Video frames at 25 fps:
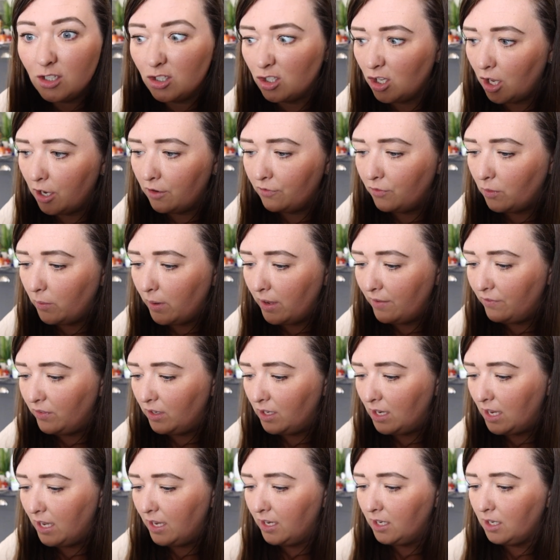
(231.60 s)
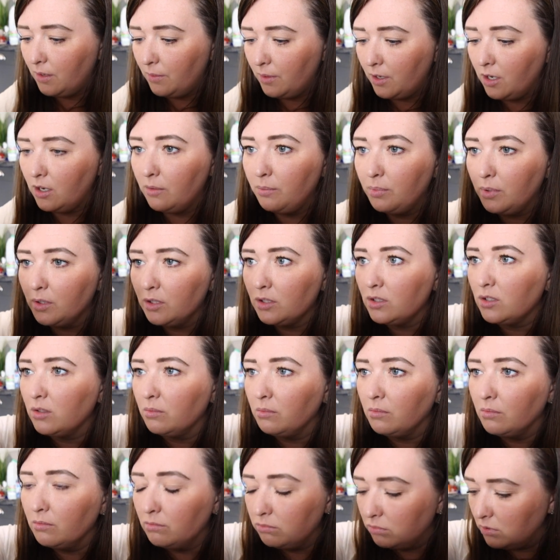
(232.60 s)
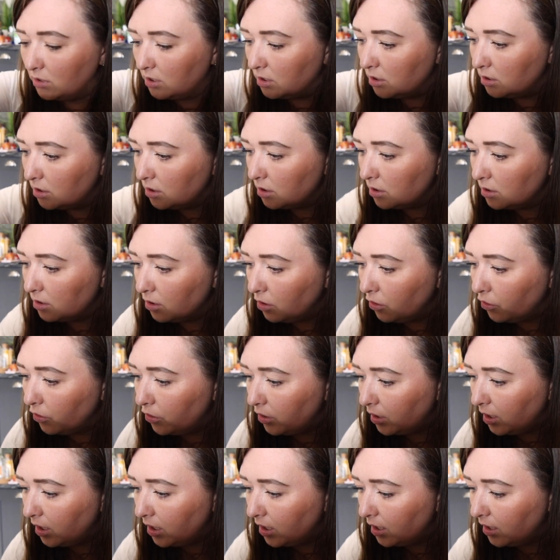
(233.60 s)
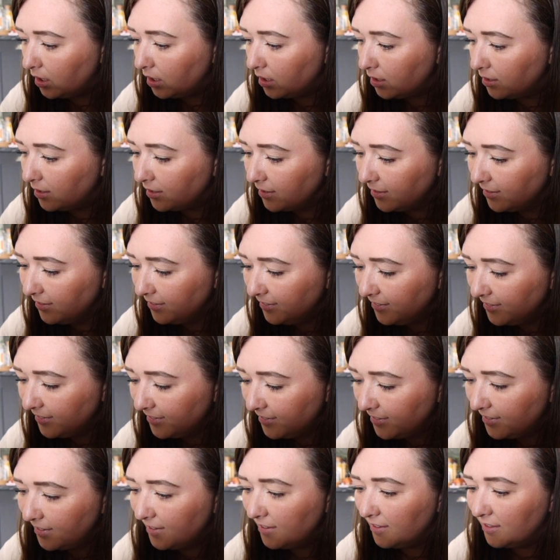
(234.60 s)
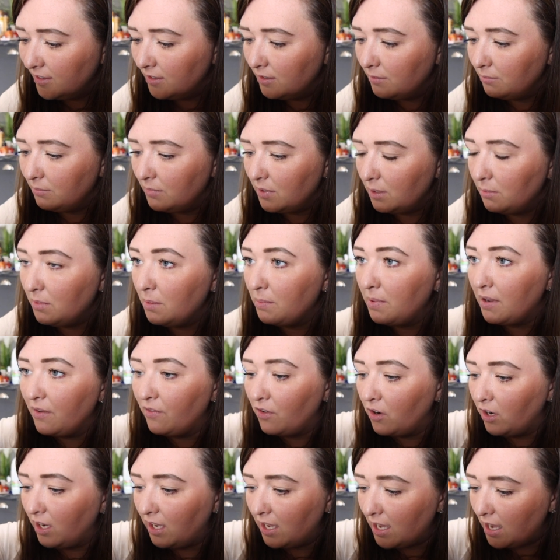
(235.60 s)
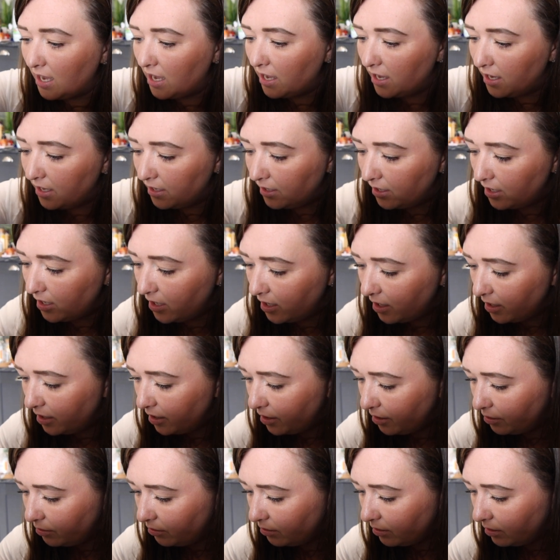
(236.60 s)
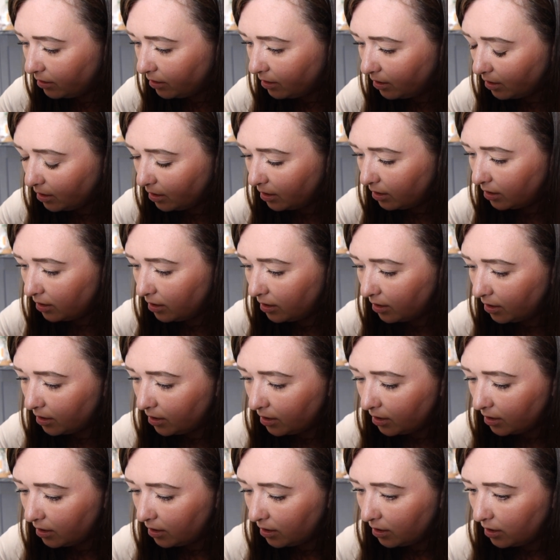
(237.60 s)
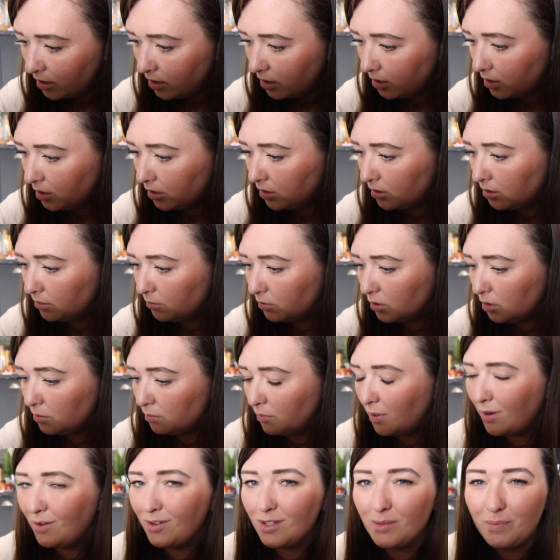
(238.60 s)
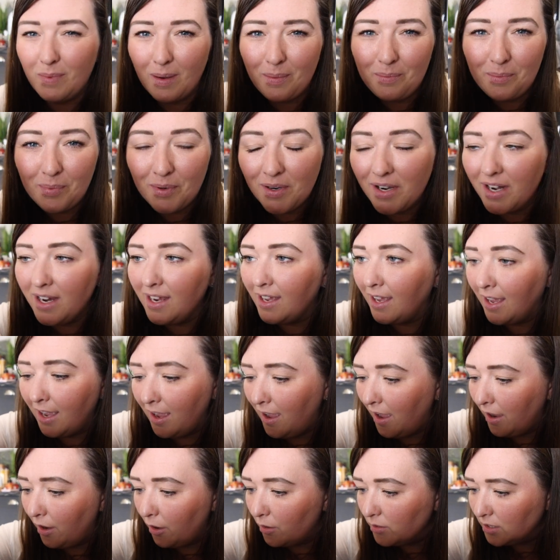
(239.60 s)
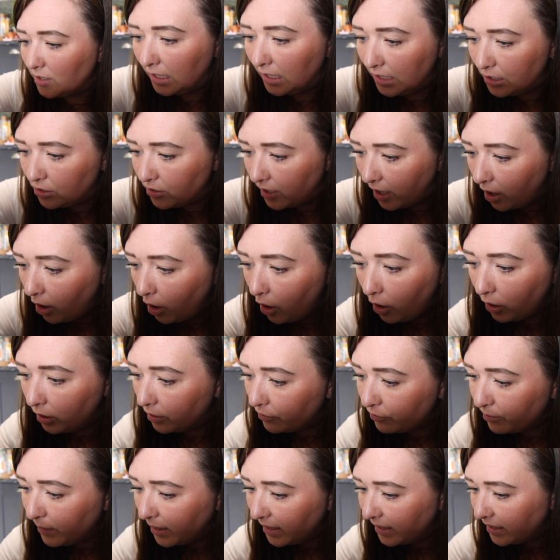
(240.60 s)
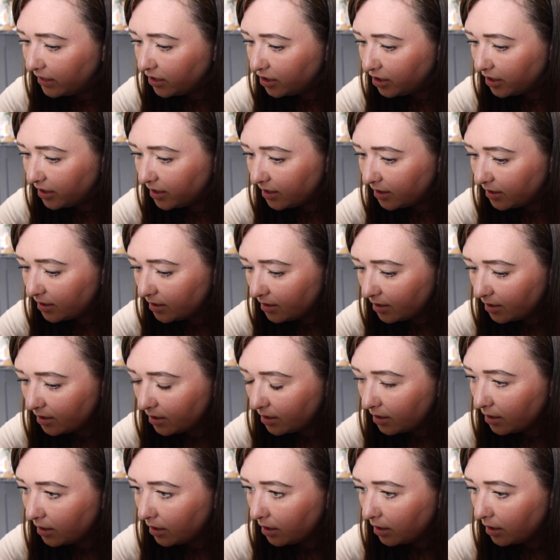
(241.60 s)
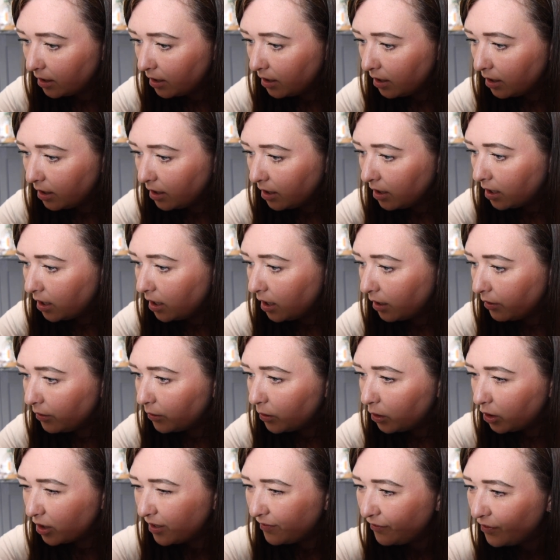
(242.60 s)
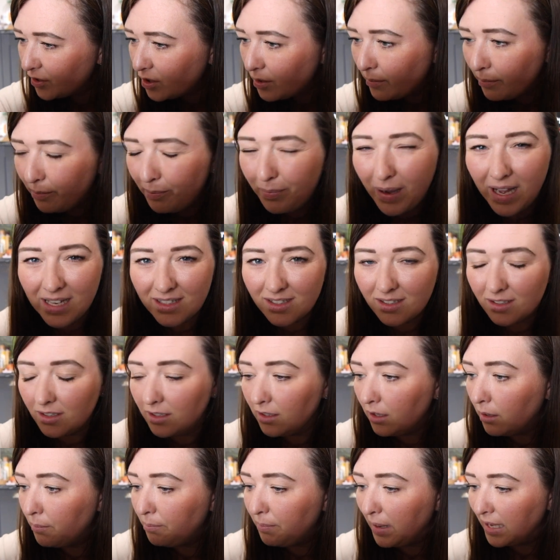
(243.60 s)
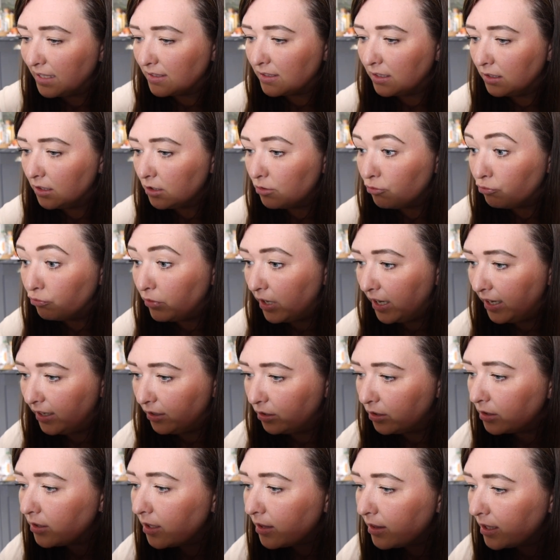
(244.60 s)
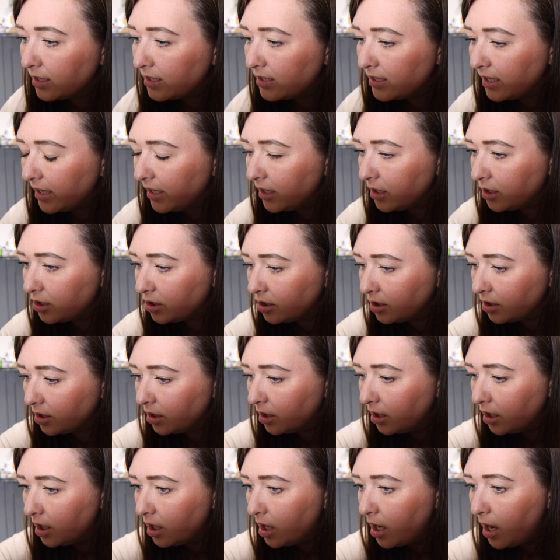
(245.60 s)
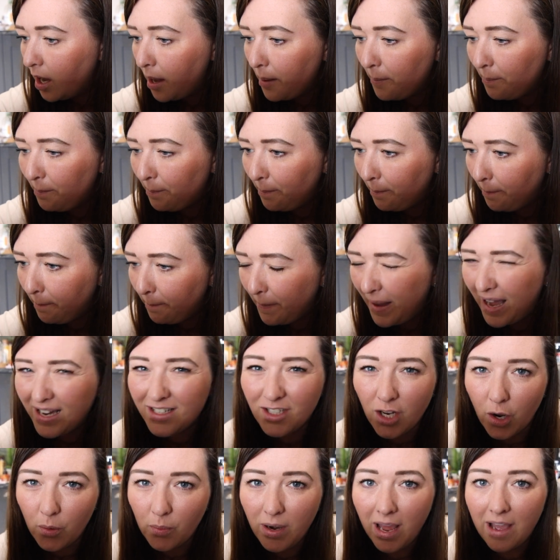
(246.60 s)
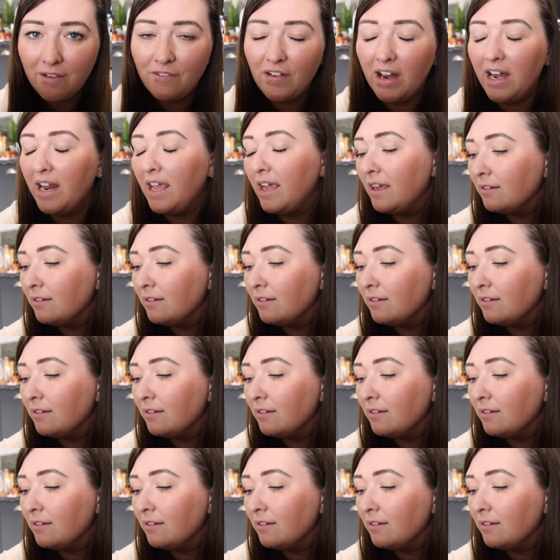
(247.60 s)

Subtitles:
Just get it for whatever you like. We're going to put some onion, maybe a bit of oregano, some smoked paprika. It in literally all of my dishes. I'm looking for some basil. Basil's really good in this dish. I don't have any.